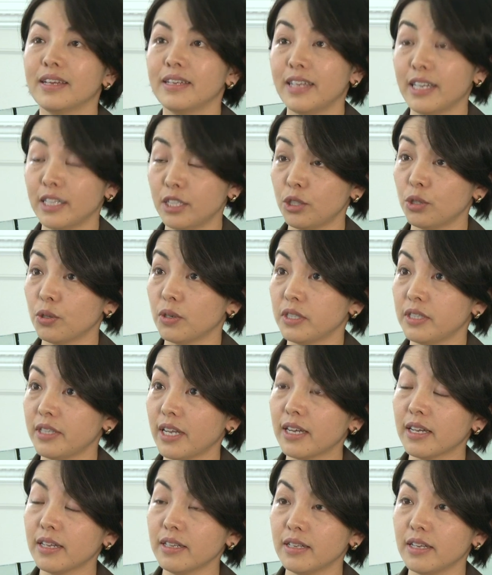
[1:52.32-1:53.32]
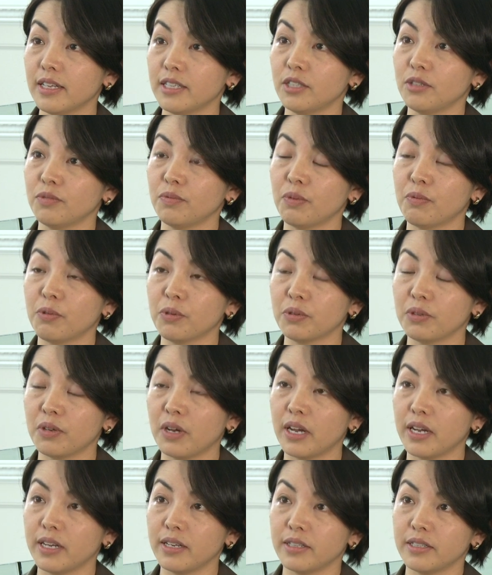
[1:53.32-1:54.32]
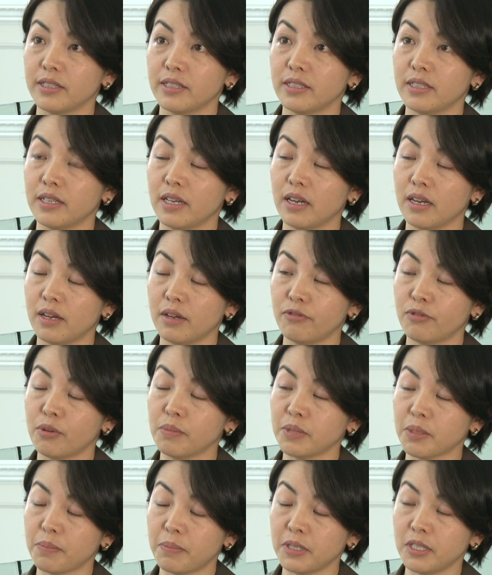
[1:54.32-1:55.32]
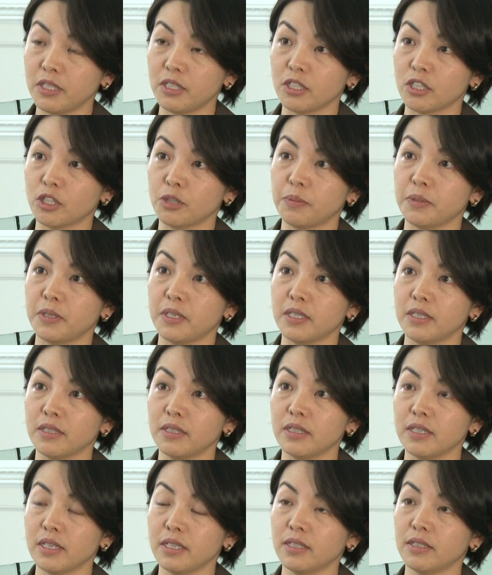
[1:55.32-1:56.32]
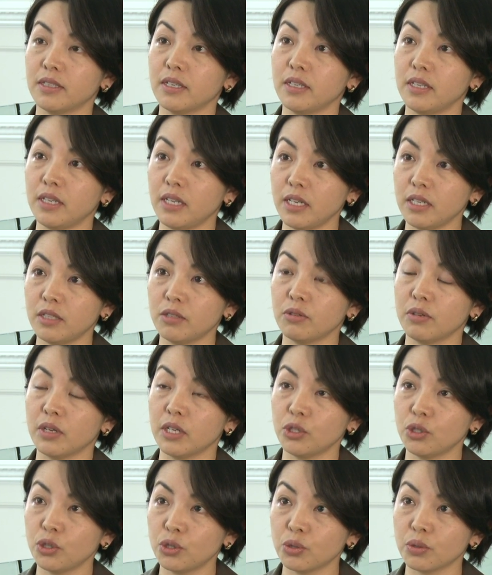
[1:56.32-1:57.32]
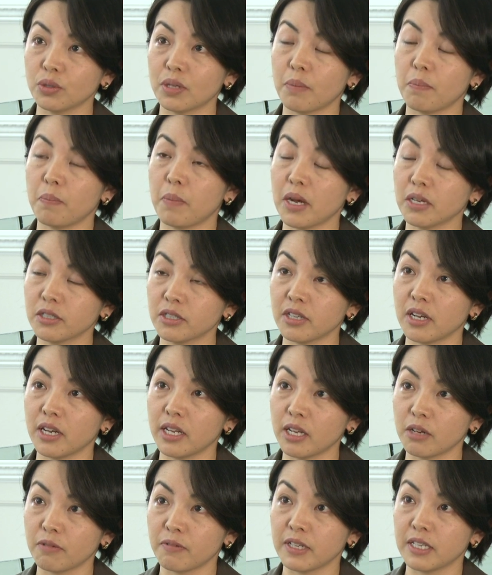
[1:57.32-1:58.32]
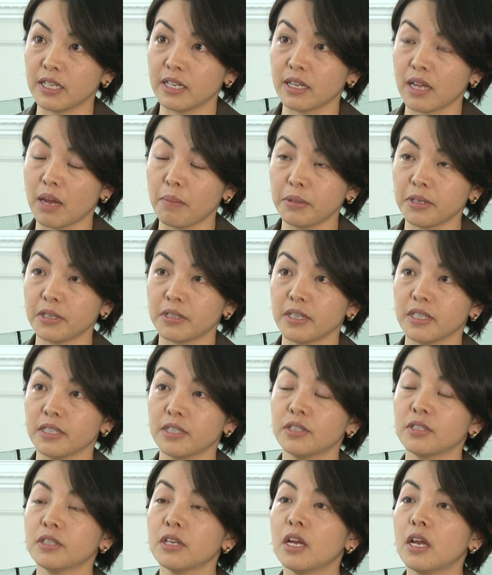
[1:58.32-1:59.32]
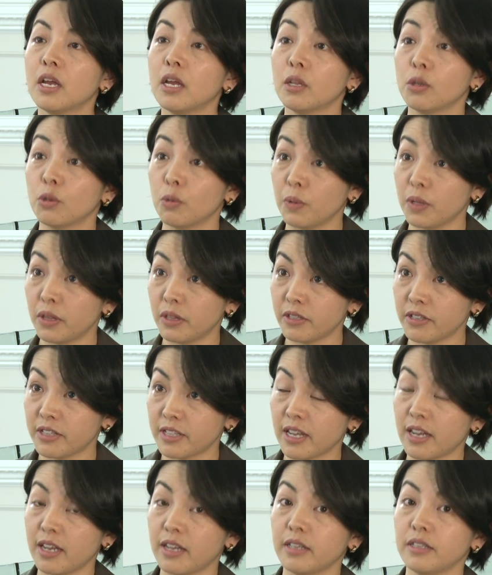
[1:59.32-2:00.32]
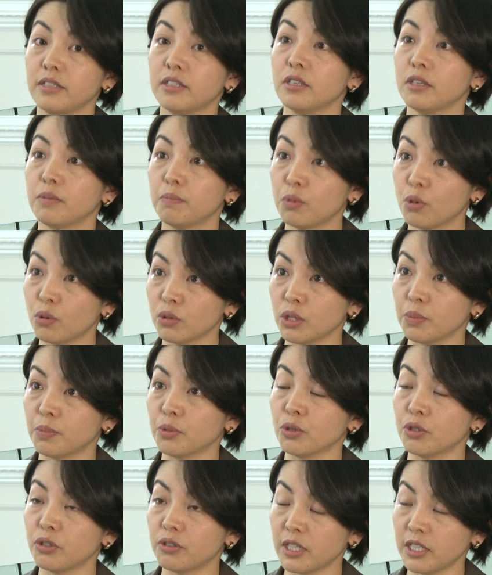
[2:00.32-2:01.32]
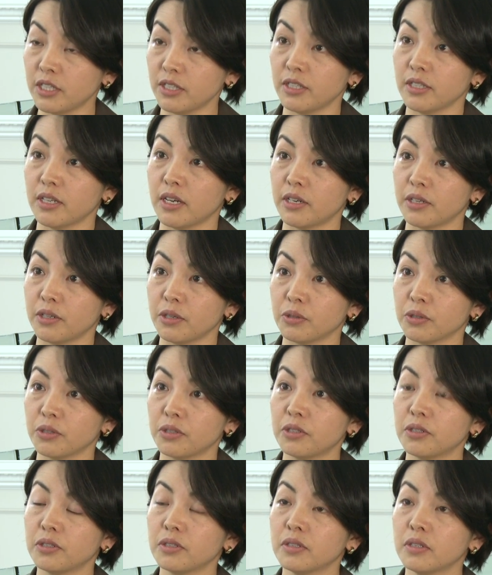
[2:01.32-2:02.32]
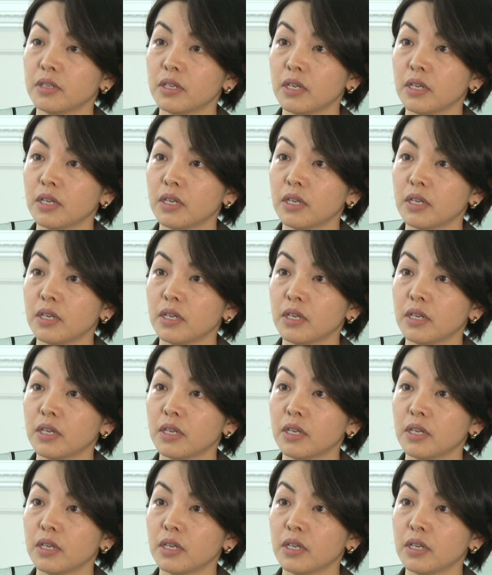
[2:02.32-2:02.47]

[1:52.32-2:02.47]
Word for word: Yes, so a second lesson we want to highlight uh, from Japanese experience is the need to ensure that banks are adequately capitalized to withstand plausible stress scenarios.